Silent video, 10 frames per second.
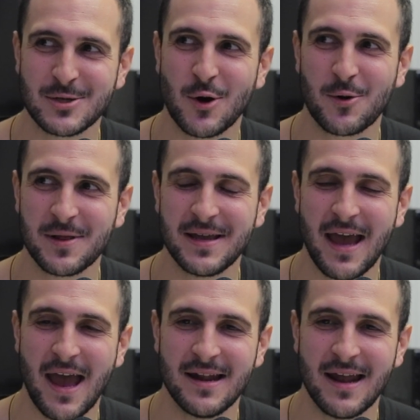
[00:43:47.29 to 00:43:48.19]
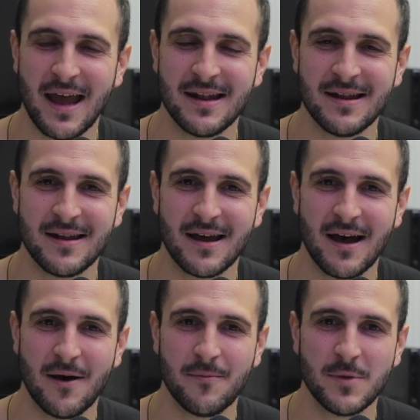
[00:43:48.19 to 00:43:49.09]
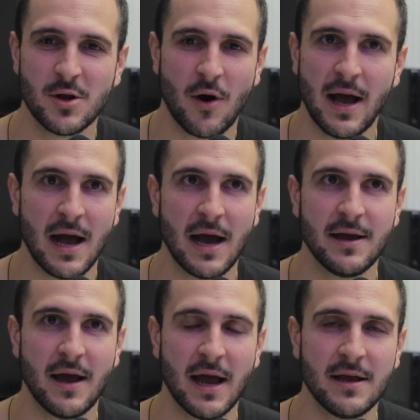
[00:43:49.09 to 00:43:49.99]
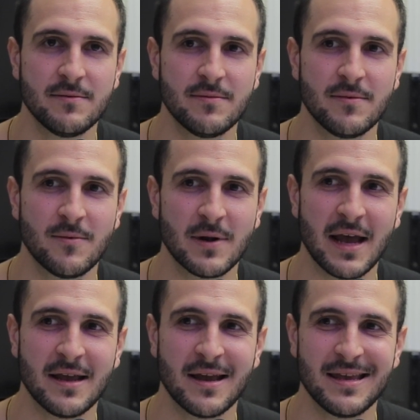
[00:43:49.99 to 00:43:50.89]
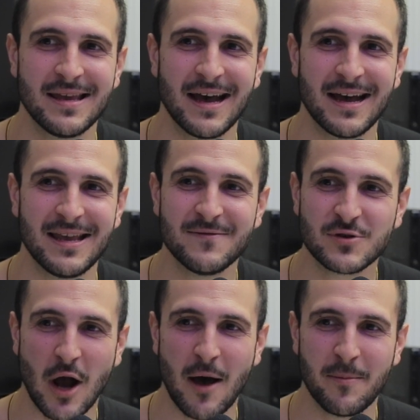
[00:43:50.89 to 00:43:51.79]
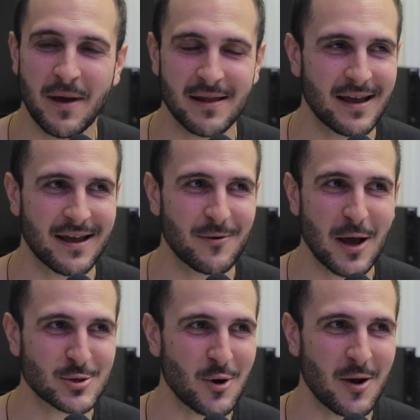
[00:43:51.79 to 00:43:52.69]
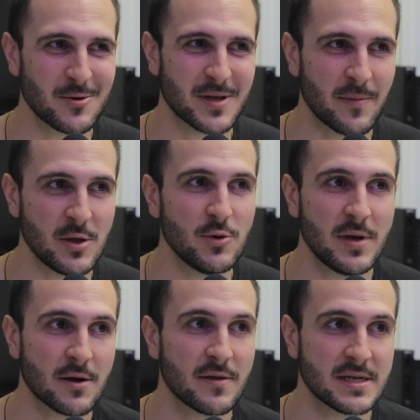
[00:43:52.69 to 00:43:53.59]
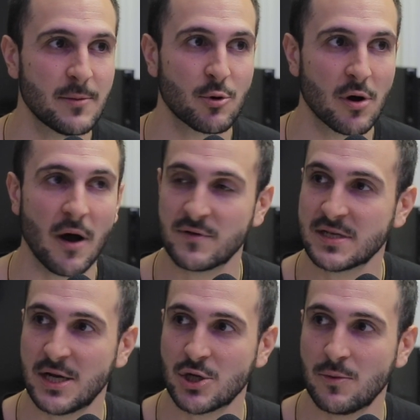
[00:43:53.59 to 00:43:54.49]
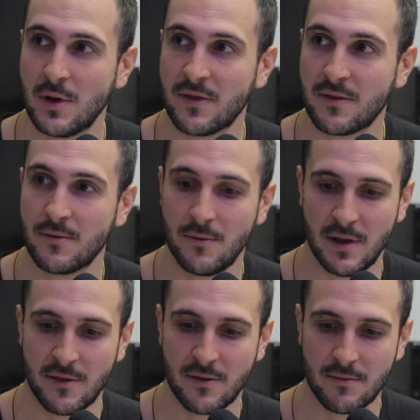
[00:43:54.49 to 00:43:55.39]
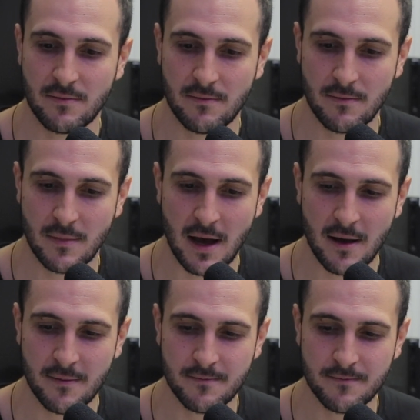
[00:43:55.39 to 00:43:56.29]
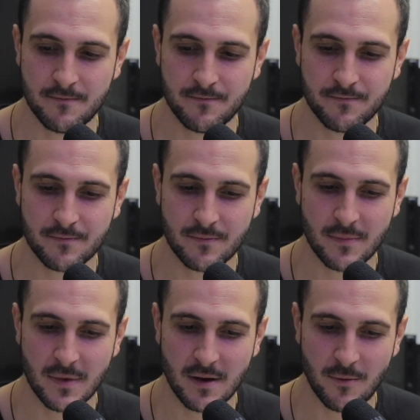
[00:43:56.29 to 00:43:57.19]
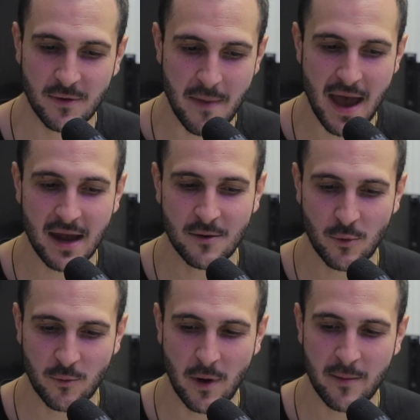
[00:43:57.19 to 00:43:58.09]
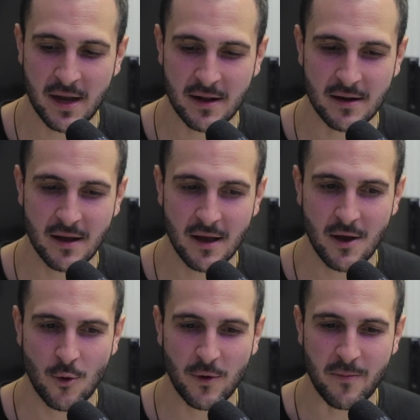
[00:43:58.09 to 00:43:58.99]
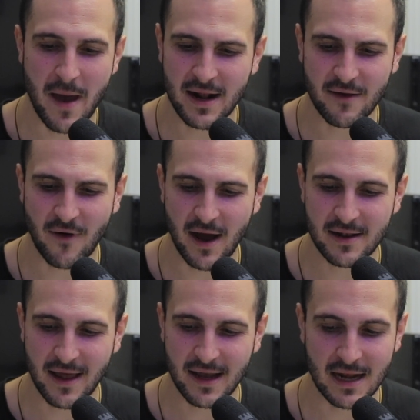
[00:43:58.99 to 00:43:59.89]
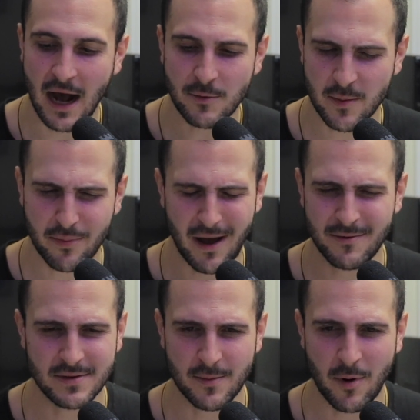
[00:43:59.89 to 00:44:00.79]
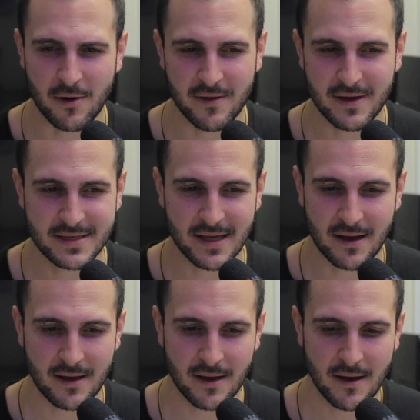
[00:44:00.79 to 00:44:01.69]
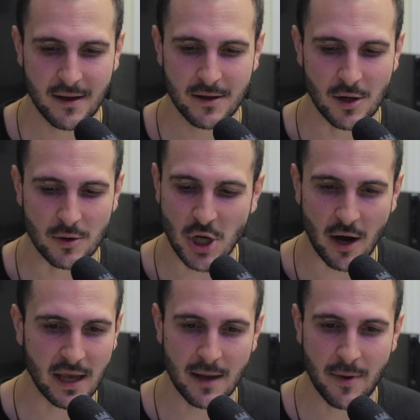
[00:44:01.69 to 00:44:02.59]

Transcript: totally. And I when I eavesdrop at like a restaurant or something, you hear the typical conversation with men and with women. And with men, I find like, and I was a part of this, like, talking